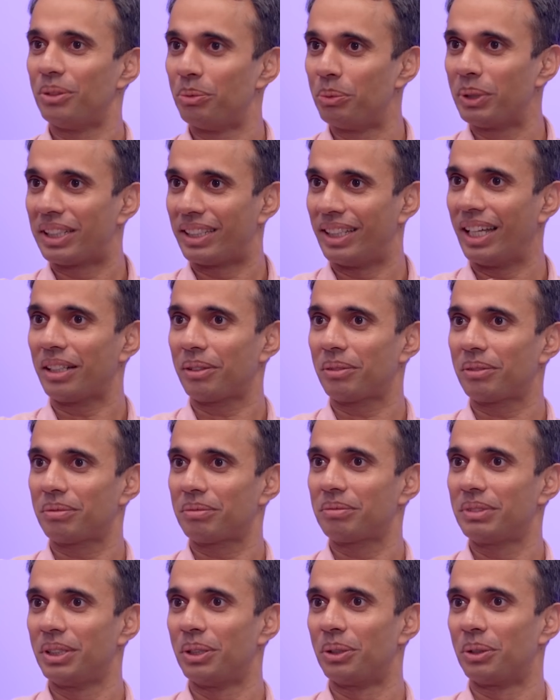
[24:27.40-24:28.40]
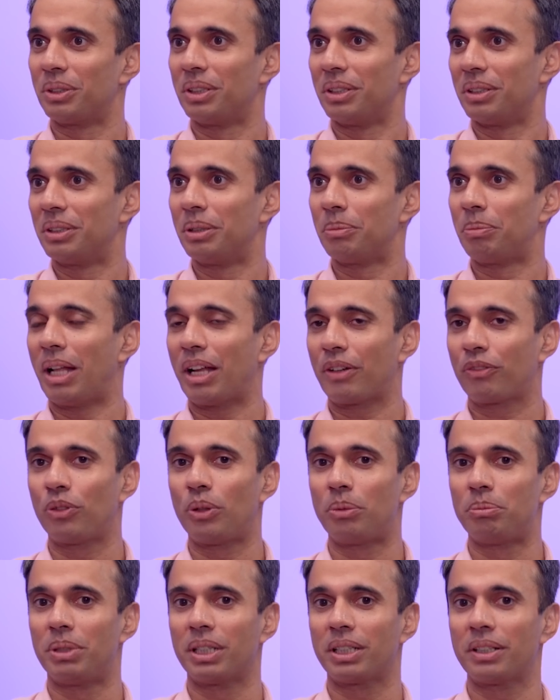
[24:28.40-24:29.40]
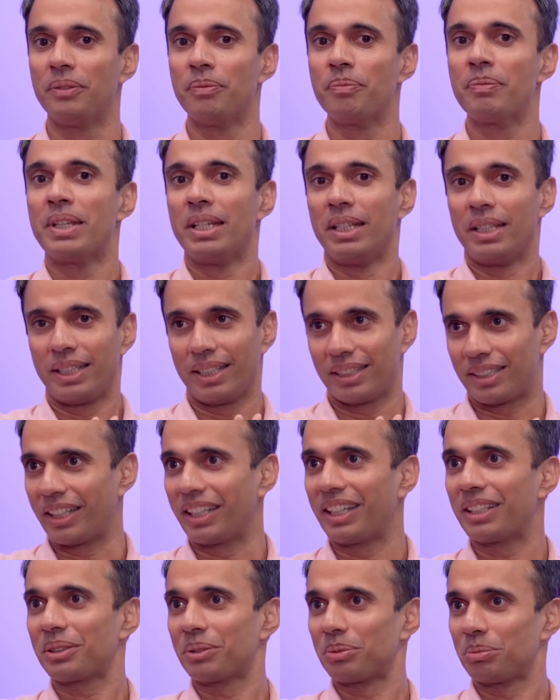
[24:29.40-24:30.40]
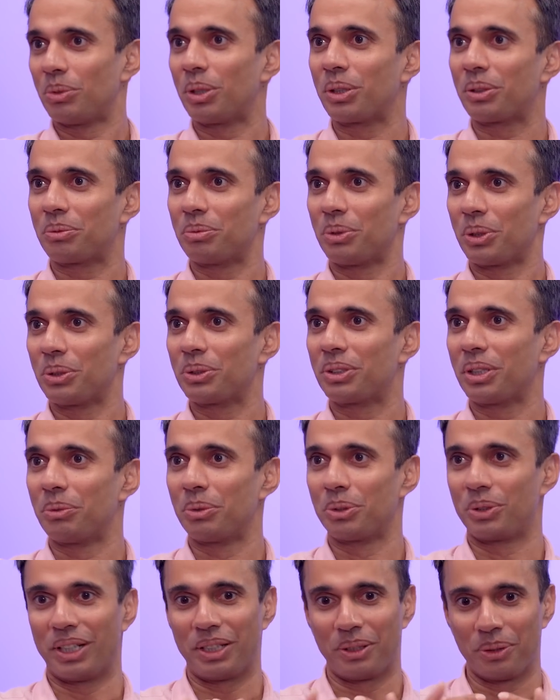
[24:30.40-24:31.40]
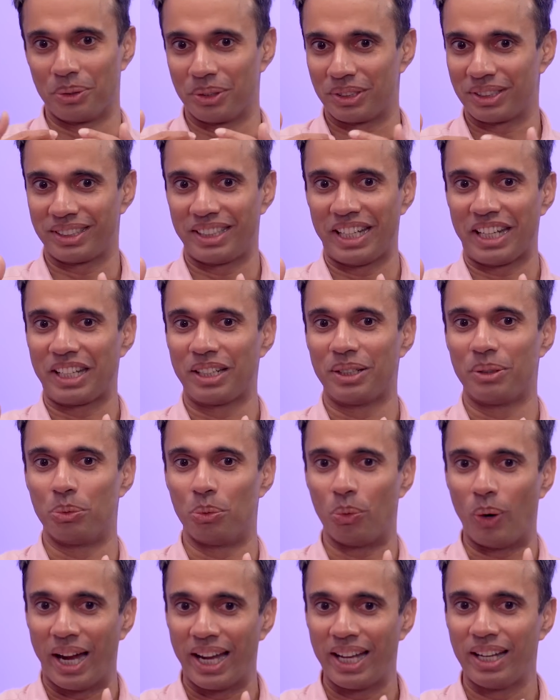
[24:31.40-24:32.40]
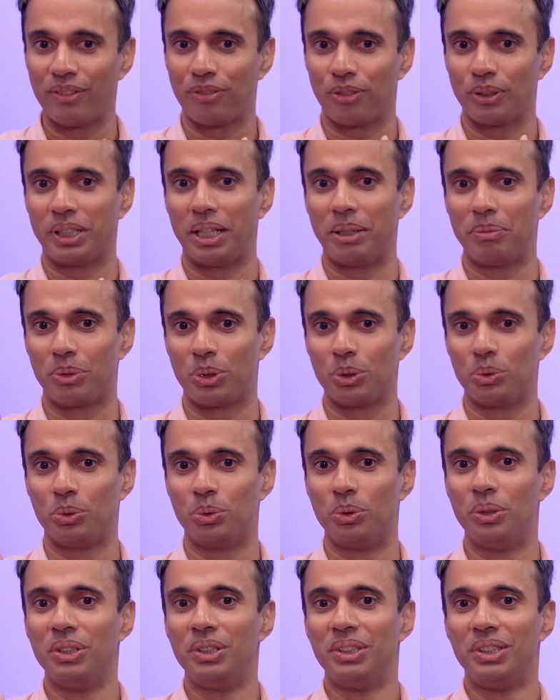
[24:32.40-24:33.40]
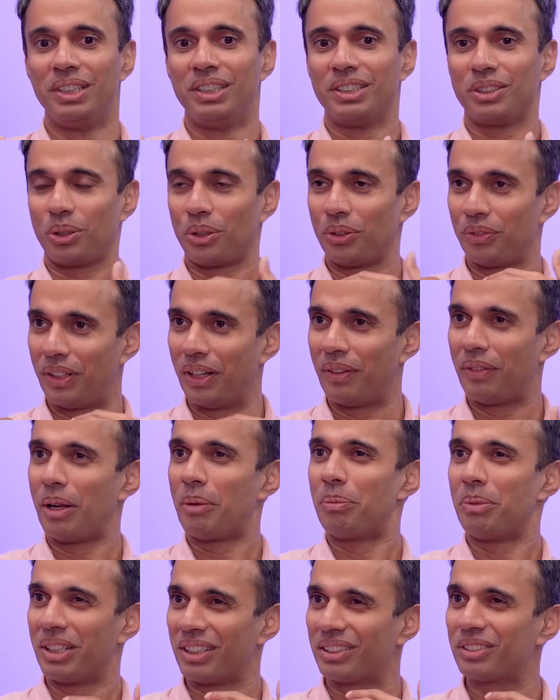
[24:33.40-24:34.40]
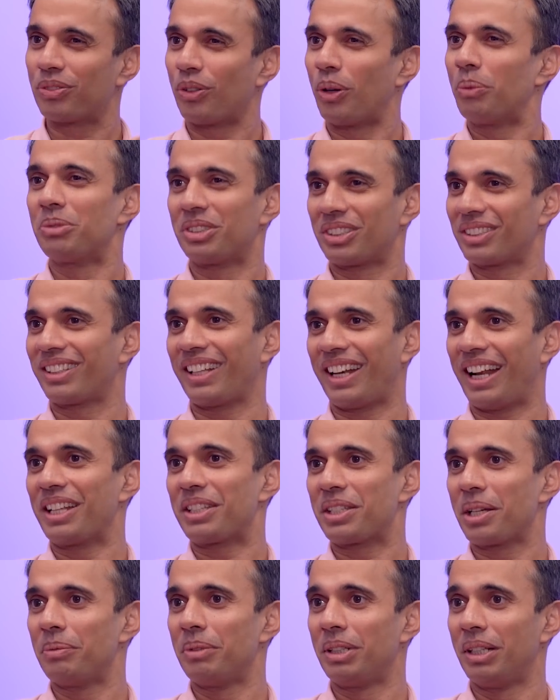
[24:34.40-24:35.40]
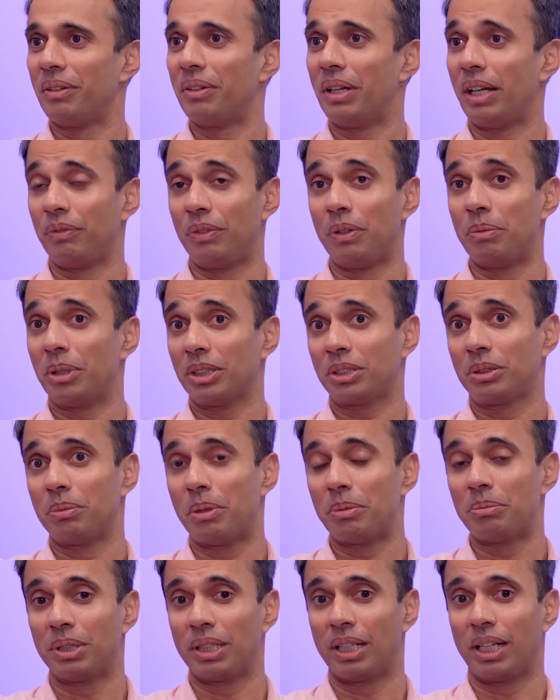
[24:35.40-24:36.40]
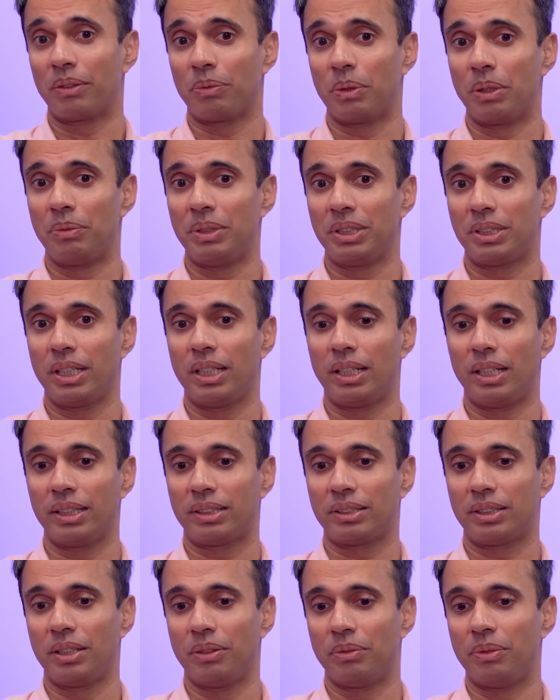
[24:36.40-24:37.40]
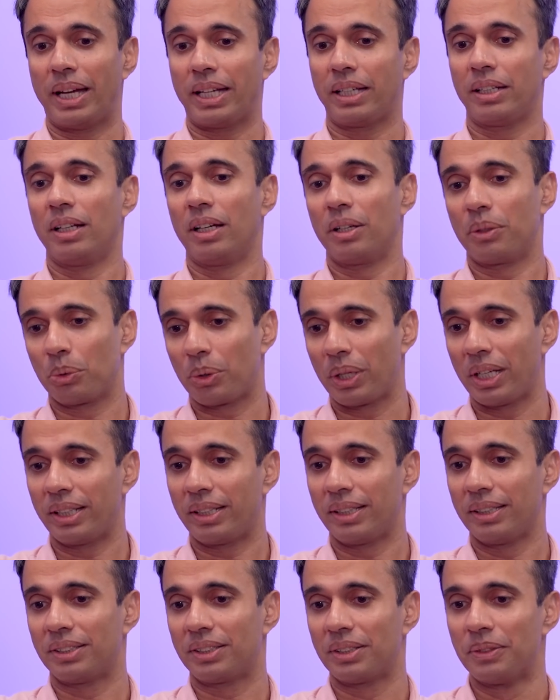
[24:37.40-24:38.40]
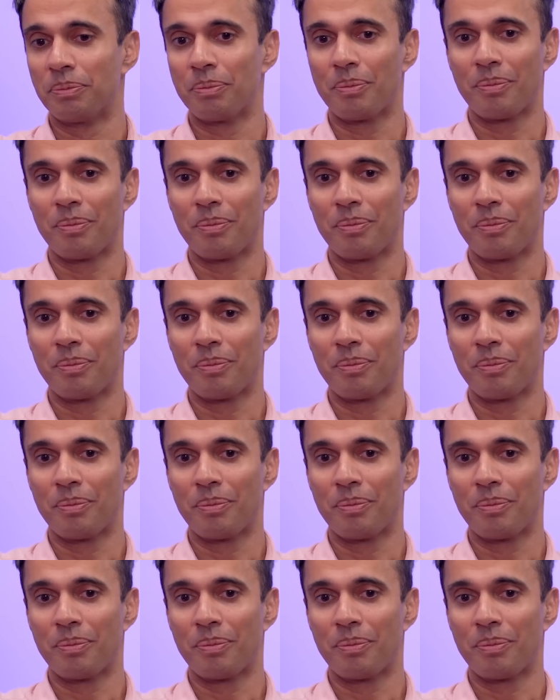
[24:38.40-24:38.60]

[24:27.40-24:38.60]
with that, the platform. But yes, I guess what you said was right. It's taken a while for them to sort of develop it. It's from scratch. I mean, and we must remember, like when we say, let's say Wagon R, okay, it is,